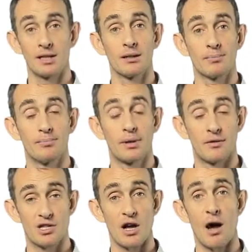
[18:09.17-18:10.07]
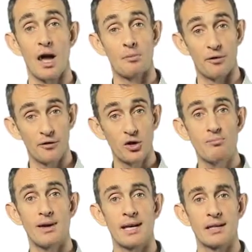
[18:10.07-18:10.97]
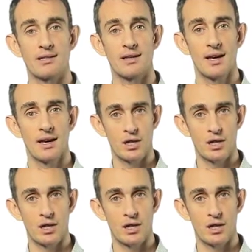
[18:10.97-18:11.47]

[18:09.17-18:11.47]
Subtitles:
a little bit of time, a few minutes,